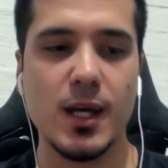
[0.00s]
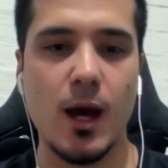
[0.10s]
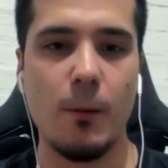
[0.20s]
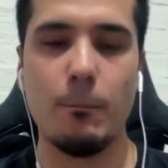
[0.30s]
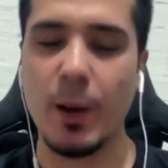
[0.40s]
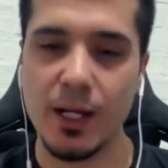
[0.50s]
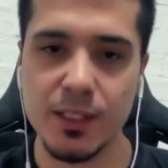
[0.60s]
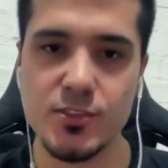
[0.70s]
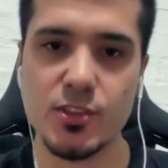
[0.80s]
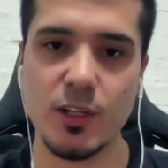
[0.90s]
a
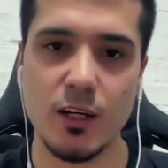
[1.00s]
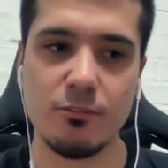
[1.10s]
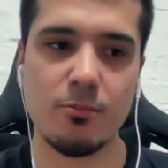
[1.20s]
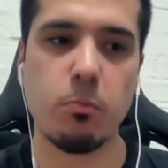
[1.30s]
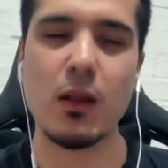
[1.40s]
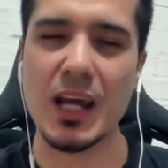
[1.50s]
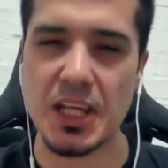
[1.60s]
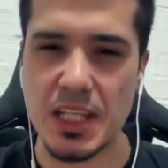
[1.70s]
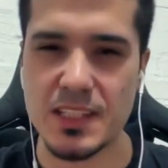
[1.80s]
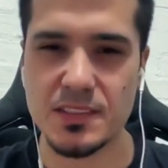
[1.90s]
bunch of
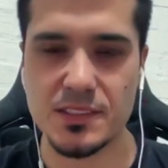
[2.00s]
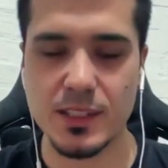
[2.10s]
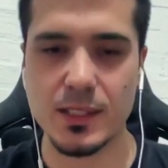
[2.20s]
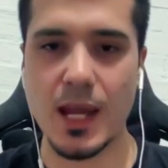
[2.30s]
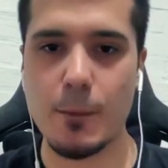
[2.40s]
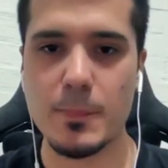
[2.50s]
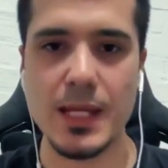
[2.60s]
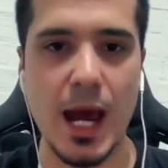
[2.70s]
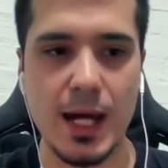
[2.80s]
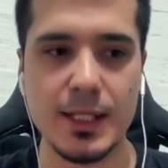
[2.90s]
plugins that can be
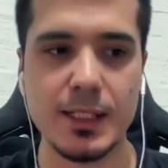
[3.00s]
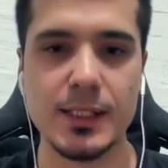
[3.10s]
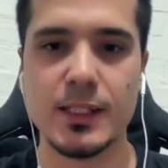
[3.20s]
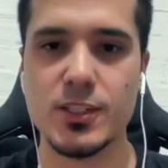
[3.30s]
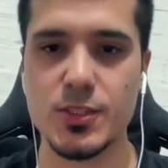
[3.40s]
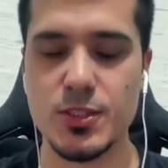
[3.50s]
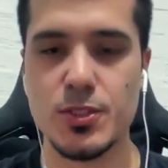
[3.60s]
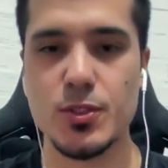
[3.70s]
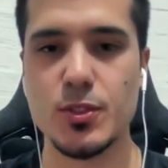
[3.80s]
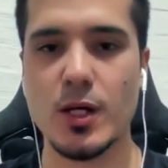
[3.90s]
added
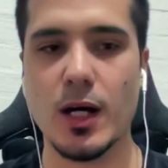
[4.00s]
to